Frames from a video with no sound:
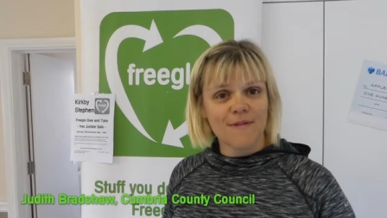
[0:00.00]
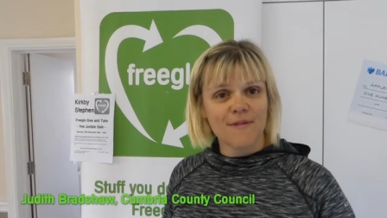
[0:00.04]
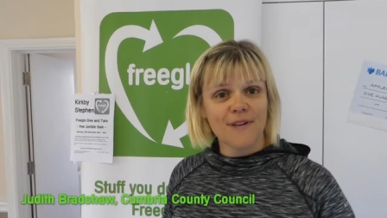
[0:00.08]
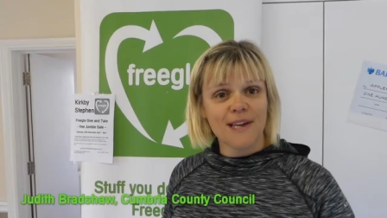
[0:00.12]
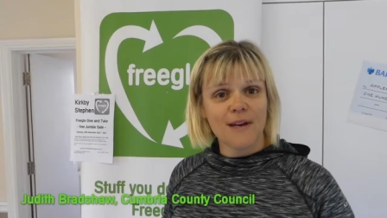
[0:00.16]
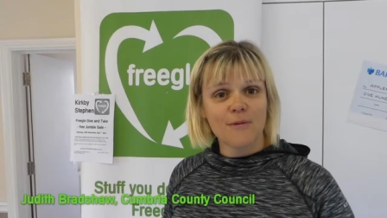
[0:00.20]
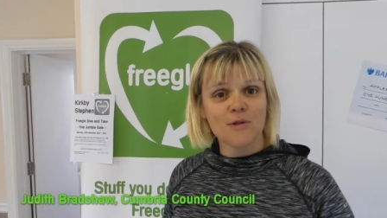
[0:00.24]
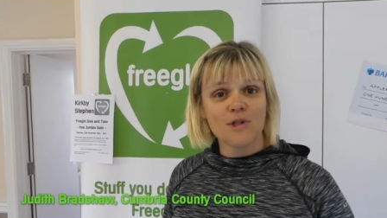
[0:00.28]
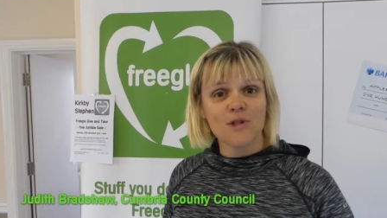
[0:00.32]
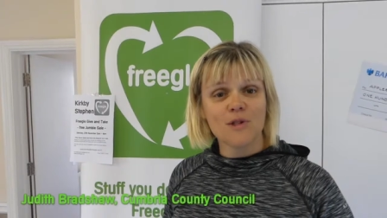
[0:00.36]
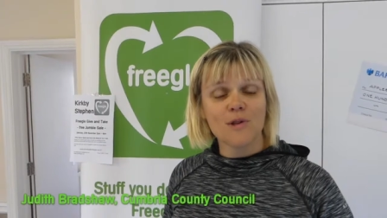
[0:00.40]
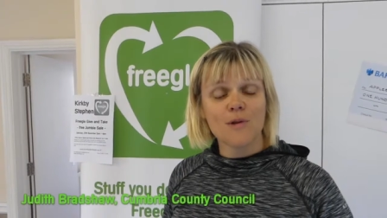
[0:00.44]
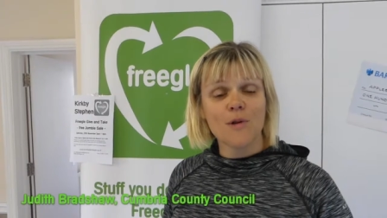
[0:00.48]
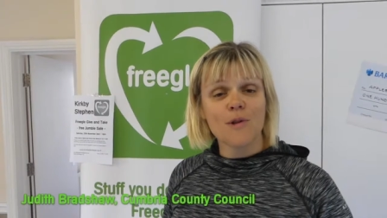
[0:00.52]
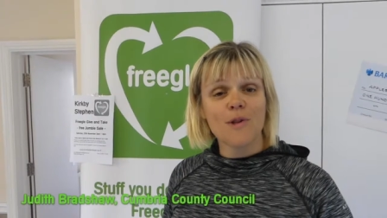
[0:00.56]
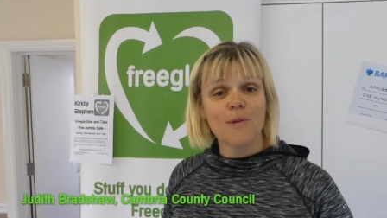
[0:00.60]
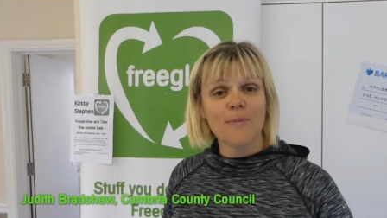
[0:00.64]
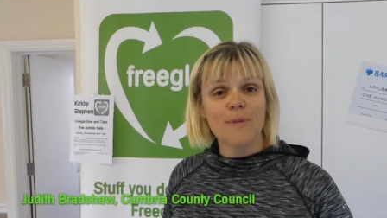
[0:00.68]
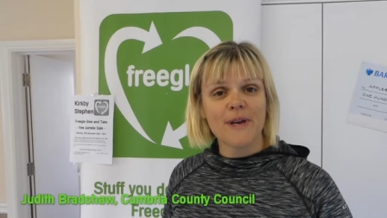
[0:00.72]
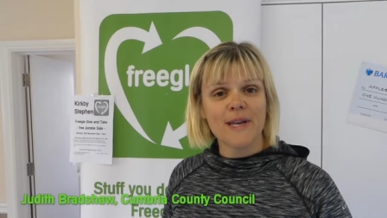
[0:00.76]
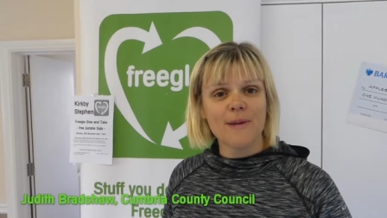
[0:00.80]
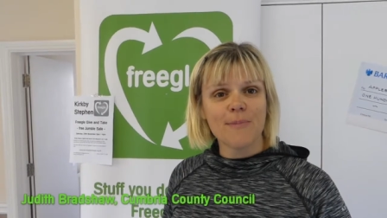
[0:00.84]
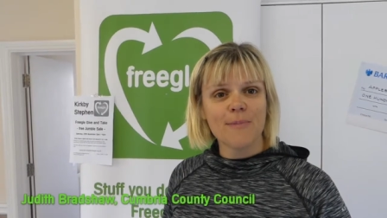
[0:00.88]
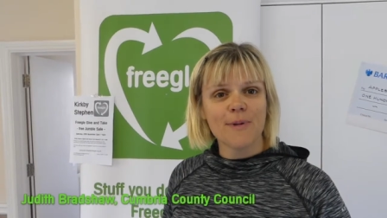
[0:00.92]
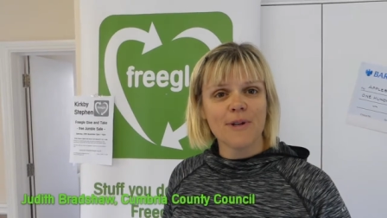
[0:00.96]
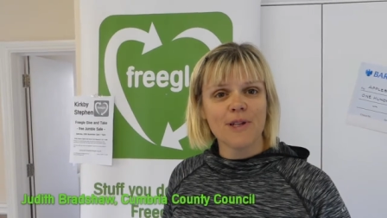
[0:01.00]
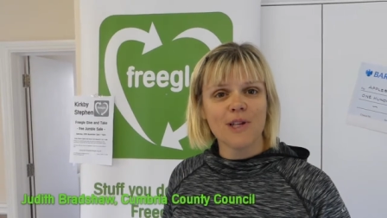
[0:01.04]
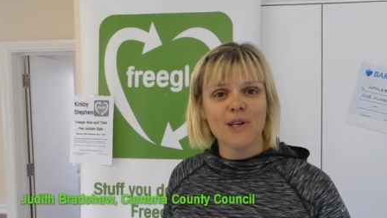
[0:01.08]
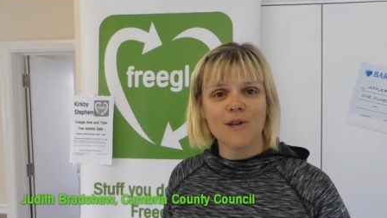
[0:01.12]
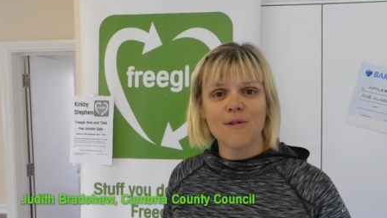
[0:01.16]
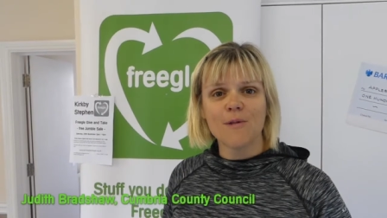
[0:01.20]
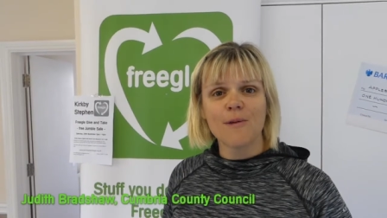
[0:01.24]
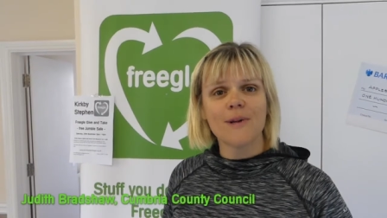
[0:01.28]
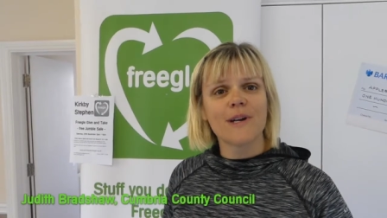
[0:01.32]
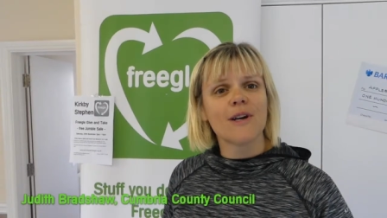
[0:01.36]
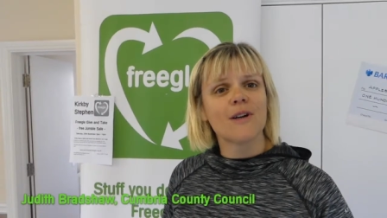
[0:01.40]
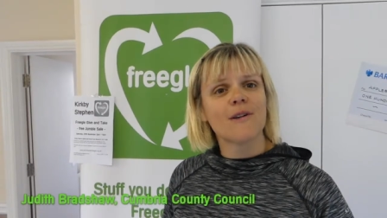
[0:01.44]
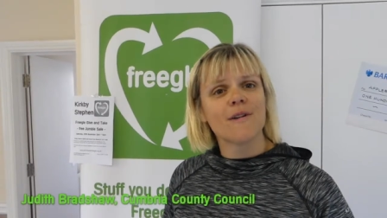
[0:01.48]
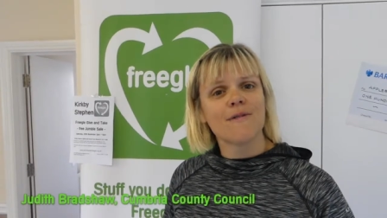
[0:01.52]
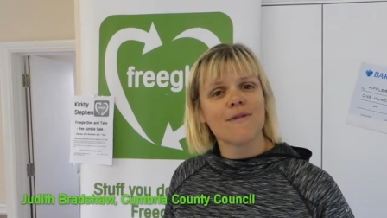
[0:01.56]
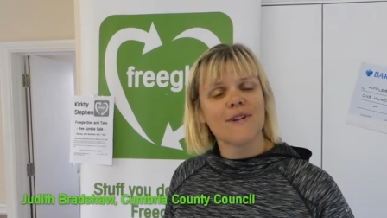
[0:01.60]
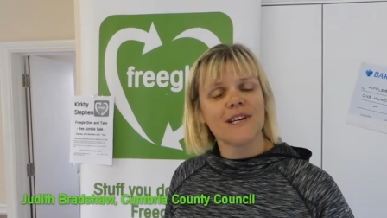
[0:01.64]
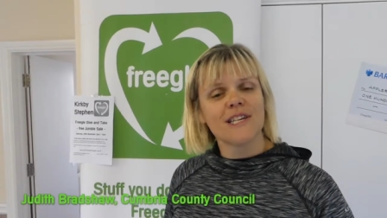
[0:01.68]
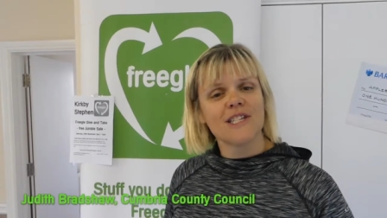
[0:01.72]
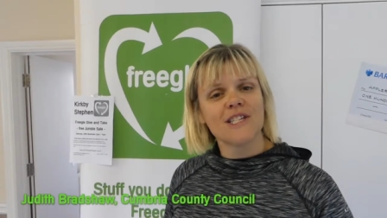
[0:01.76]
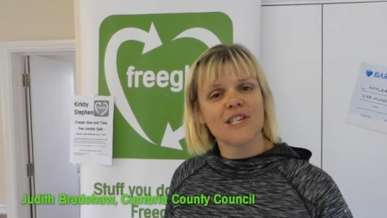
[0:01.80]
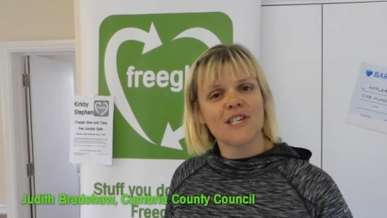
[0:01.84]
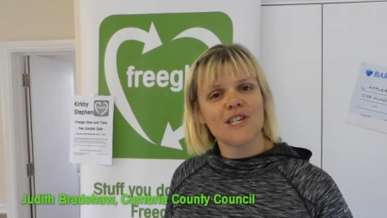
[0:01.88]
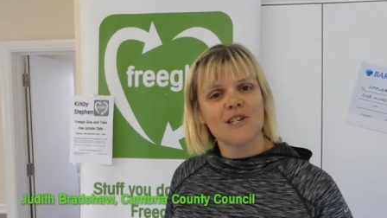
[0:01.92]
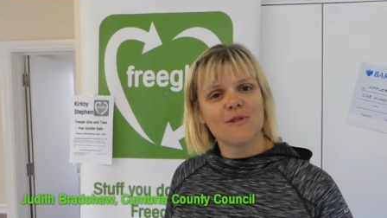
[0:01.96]
given out to other people who are going to
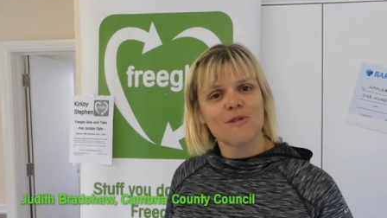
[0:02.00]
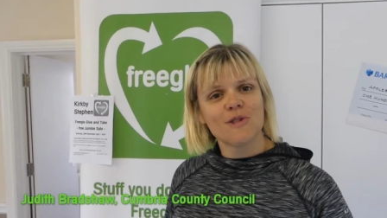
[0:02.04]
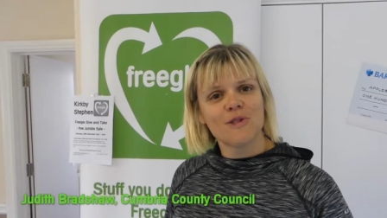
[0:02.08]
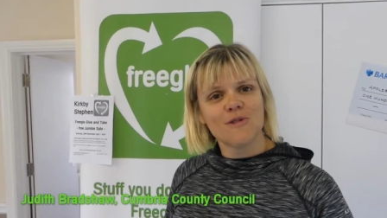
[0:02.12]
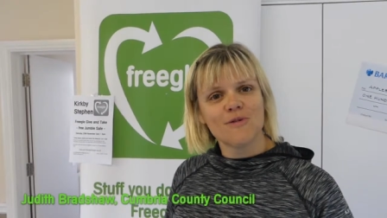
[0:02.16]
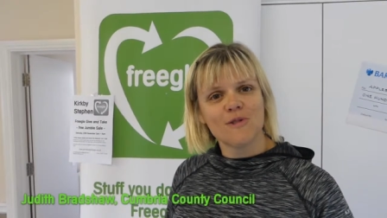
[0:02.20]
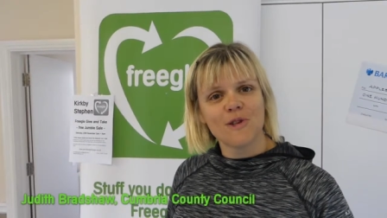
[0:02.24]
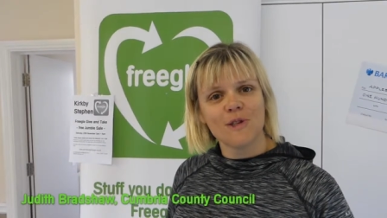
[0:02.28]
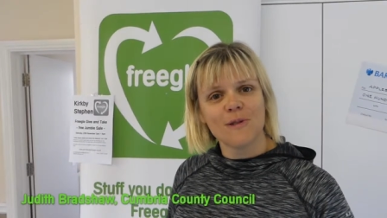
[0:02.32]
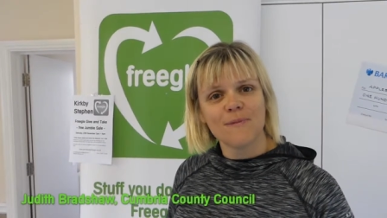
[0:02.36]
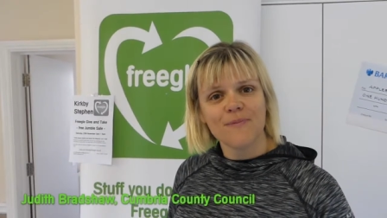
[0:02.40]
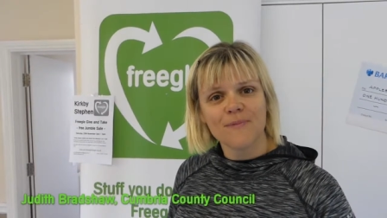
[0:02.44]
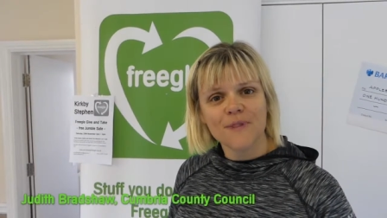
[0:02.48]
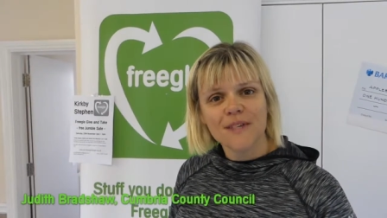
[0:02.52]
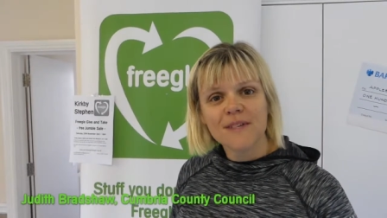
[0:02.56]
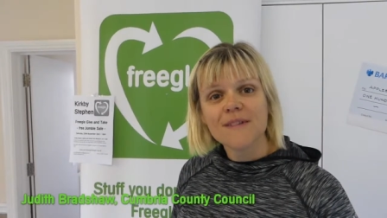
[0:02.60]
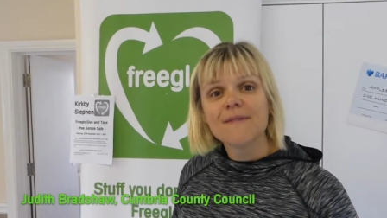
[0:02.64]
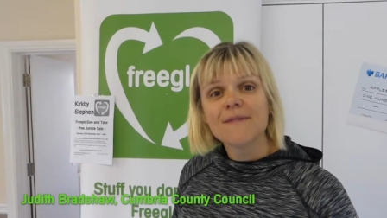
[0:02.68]
find it useful.